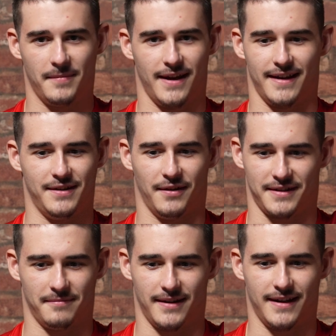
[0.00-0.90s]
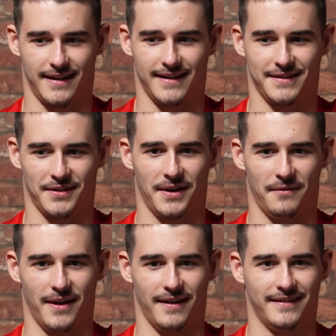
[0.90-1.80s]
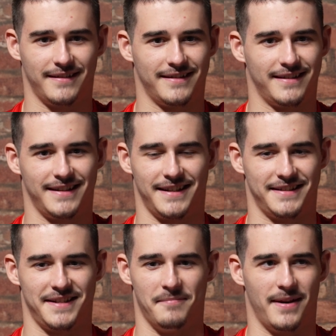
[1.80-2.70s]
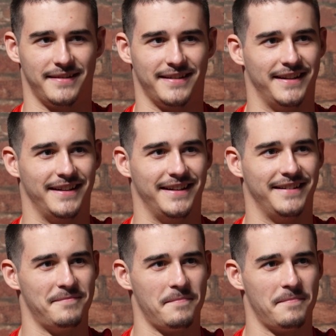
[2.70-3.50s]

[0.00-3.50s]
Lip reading: But yeah, no, it is good out there. It does seem mental, doesn't it?